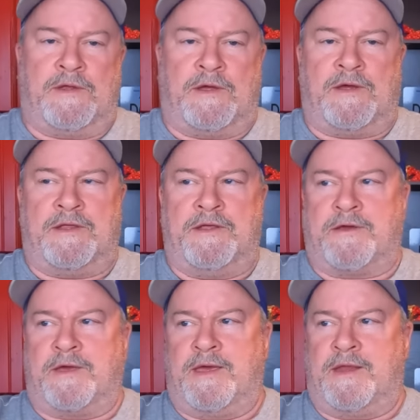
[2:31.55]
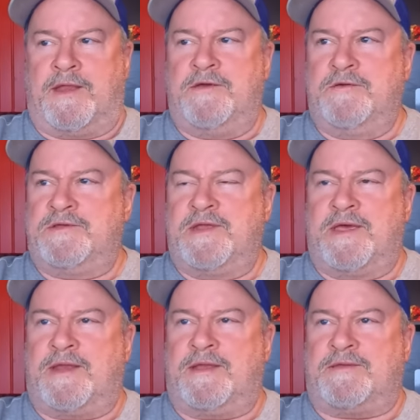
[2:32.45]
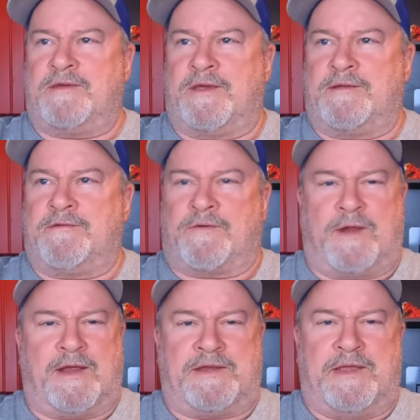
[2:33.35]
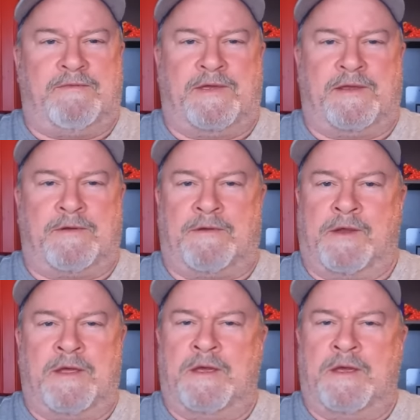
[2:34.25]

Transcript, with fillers: Uh, you could get HughesNet. It's like DirecTV or whatever.